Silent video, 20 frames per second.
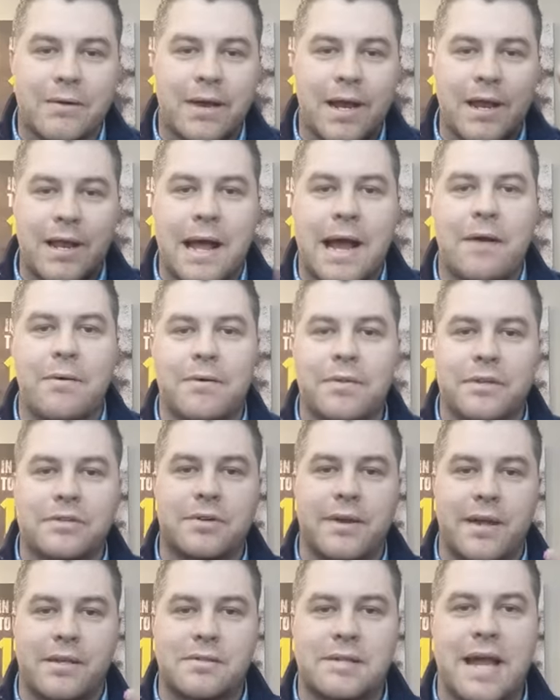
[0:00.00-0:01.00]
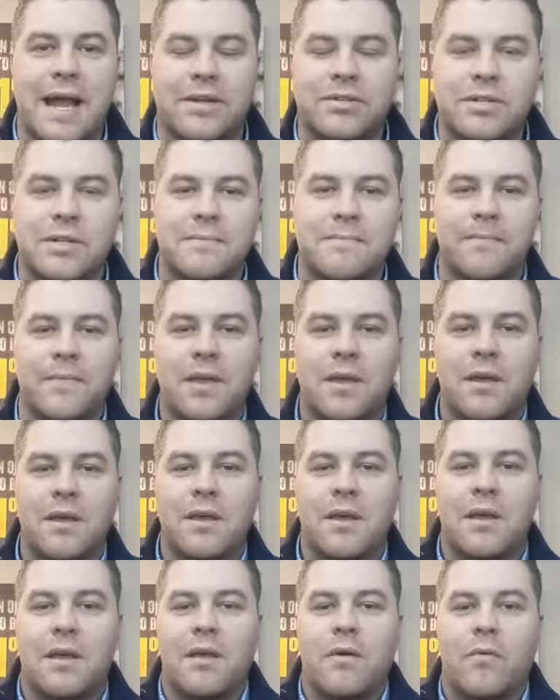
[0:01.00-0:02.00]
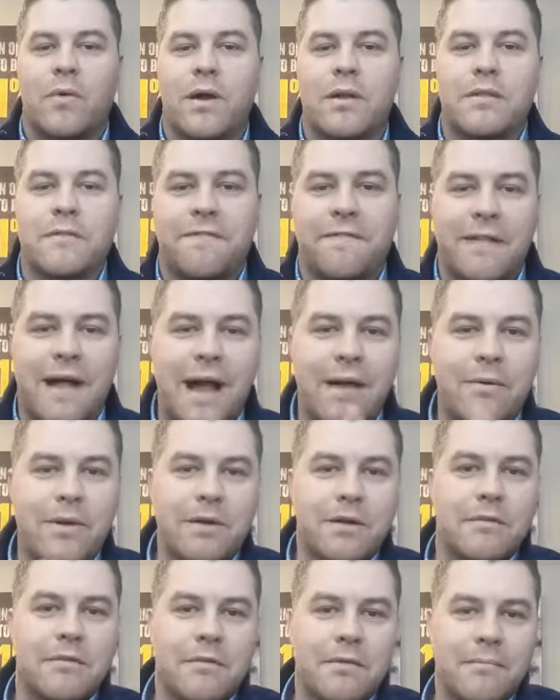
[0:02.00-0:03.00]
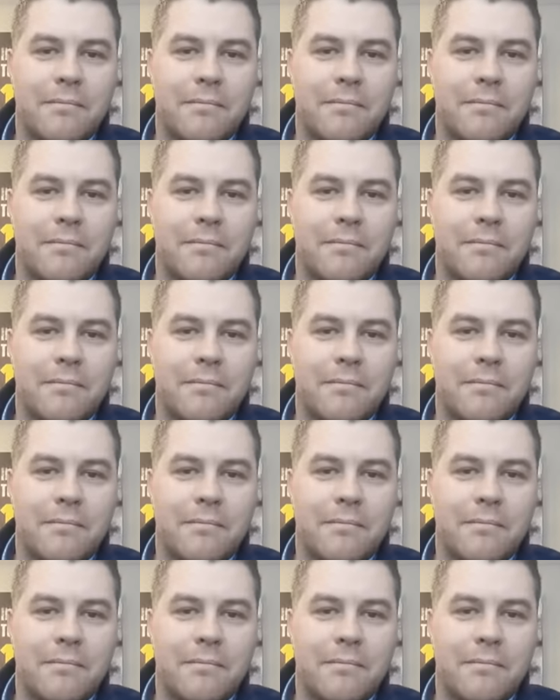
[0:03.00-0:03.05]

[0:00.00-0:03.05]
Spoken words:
right now with the transaction, where the flywheel